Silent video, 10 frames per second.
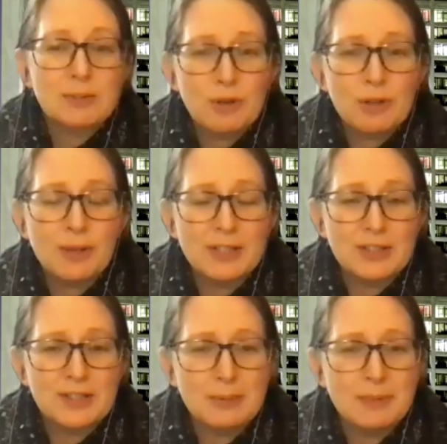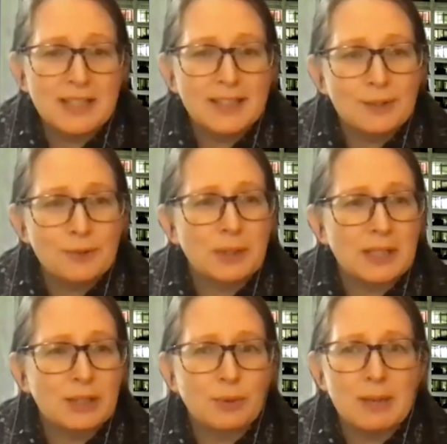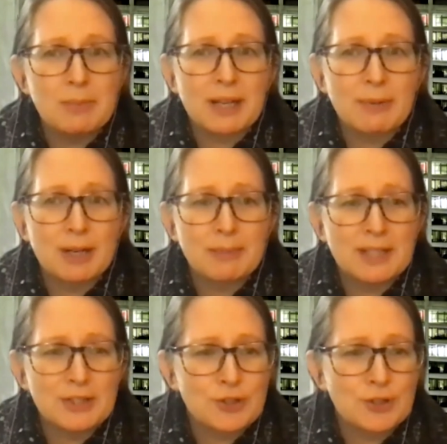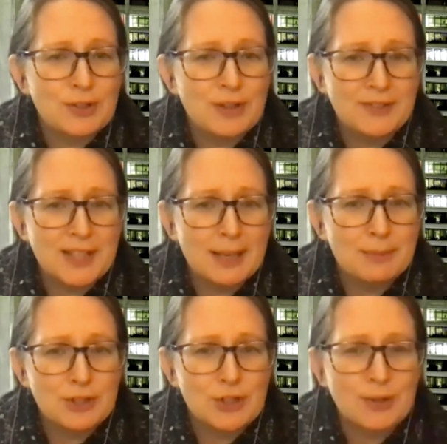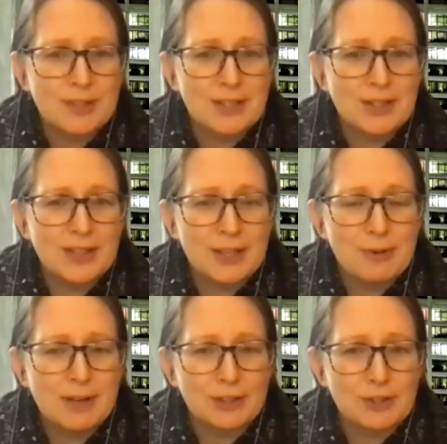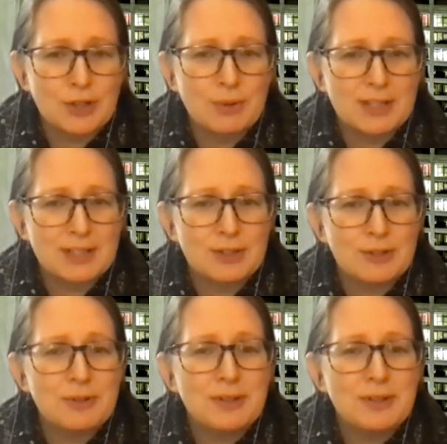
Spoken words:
more questions coming in, and they're really great, but I want to make sure you have time to show us all that you want to show us too.